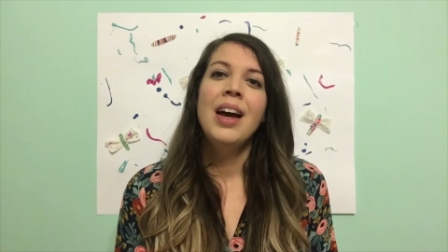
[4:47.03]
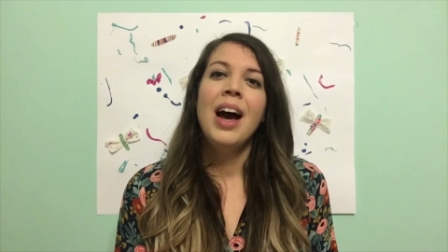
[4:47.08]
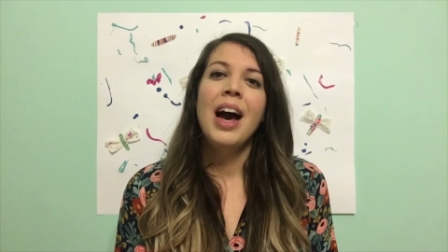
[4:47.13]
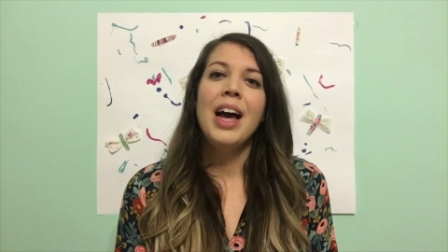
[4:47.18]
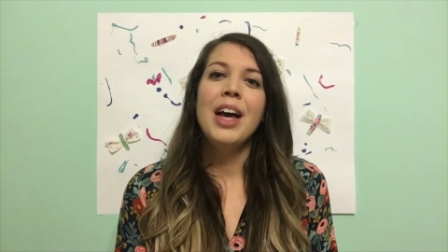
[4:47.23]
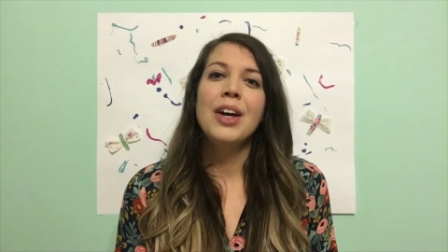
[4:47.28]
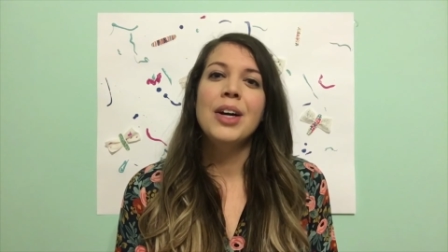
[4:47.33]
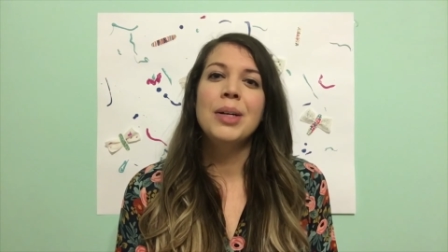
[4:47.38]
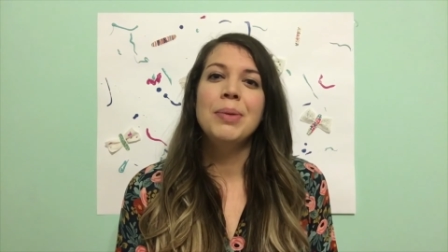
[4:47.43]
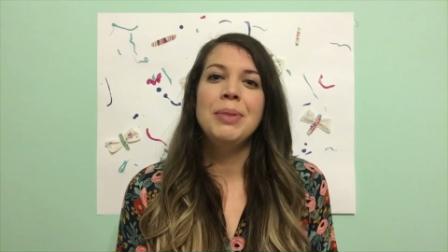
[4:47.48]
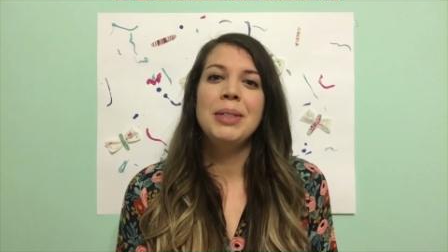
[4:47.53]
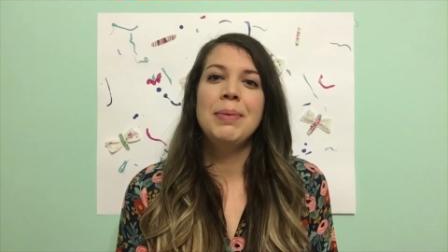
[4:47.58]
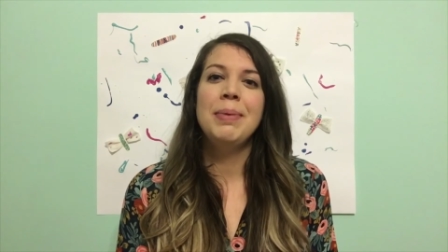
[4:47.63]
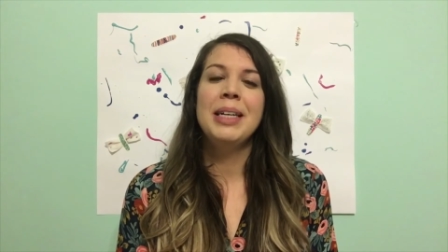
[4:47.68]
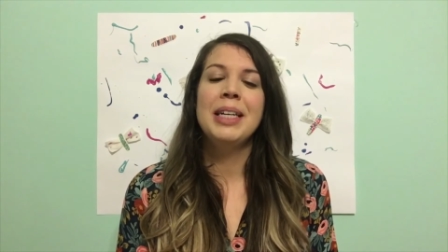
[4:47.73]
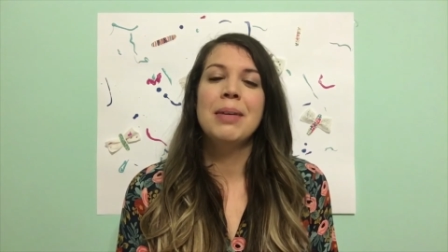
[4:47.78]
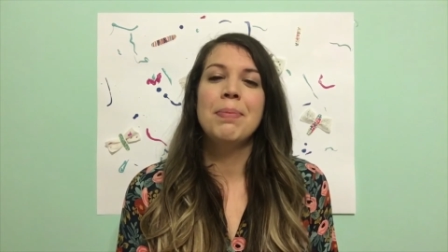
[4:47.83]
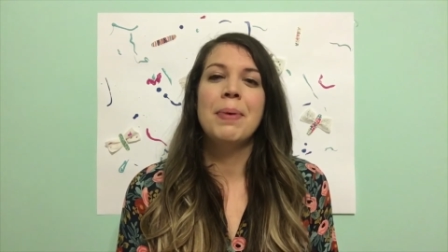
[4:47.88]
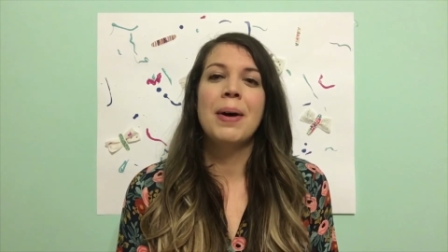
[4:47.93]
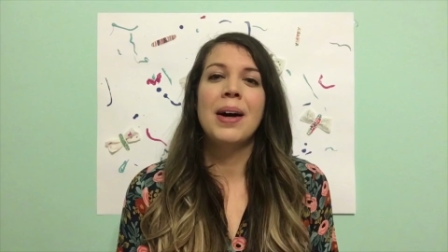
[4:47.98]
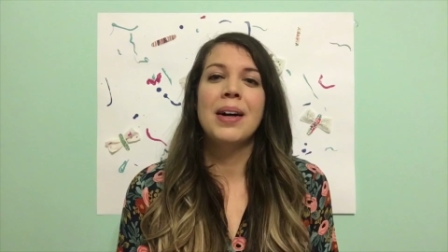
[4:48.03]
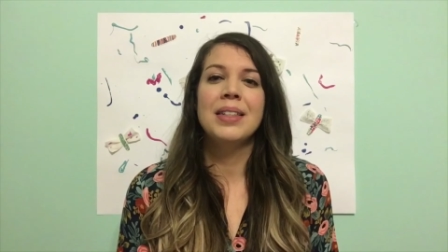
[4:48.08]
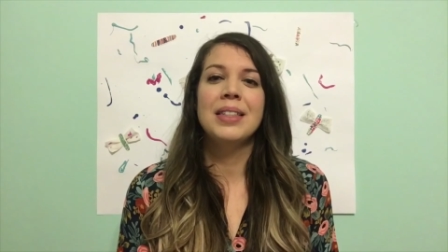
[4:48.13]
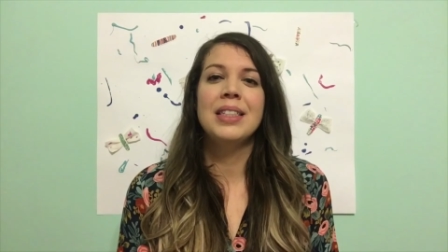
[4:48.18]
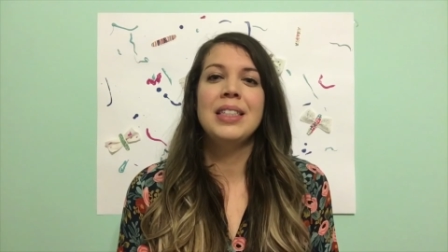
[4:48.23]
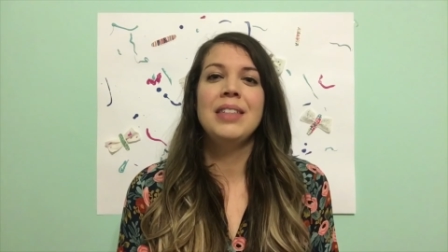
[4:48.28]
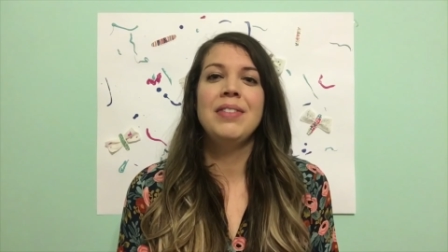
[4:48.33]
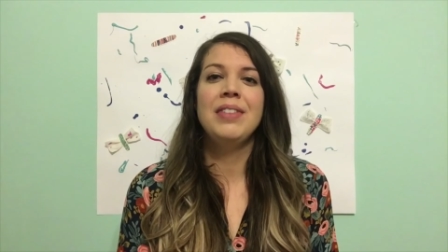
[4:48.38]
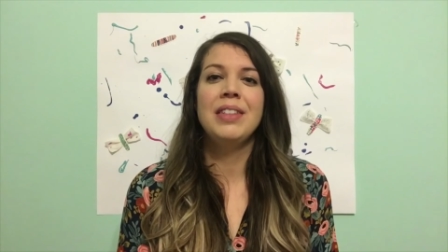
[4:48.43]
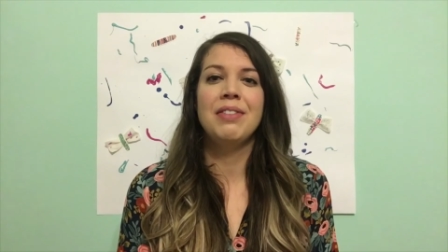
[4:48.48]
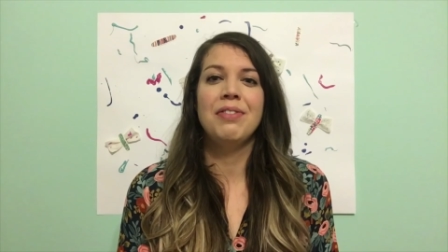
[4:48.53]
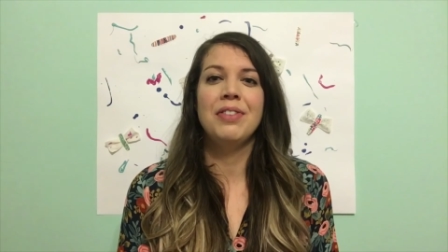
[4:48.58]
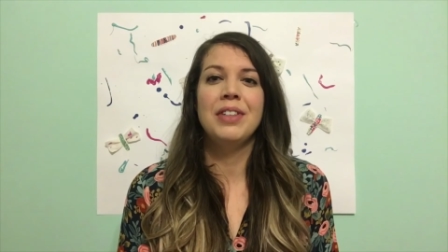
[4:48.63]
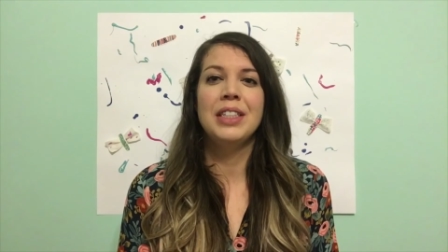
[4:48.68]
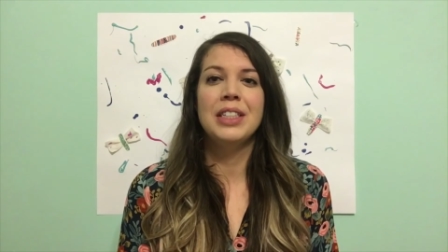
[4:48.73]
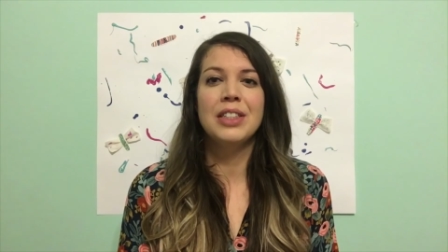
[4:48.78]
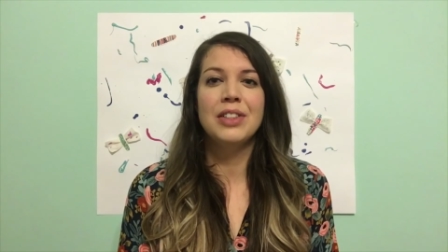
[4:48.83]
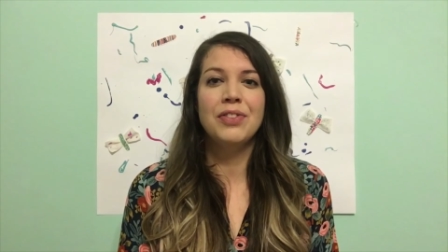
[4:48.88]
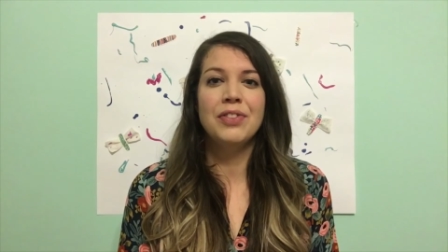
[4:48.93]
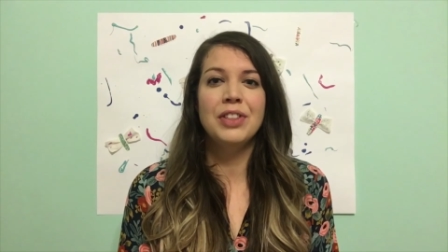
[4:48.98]
I hope to make a positive
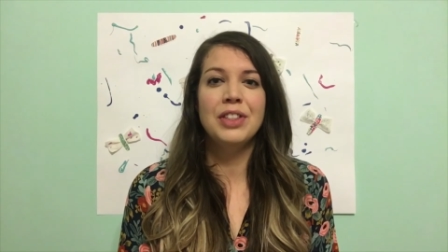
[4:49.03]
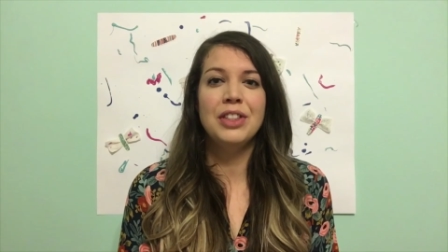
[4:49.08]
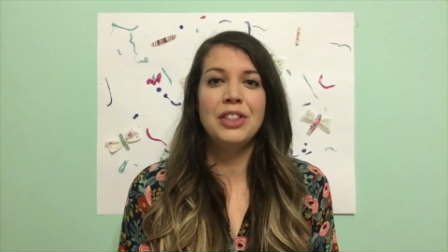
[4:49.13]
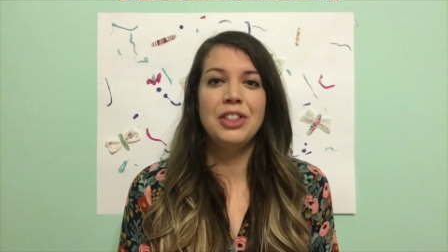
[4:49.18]
difference for the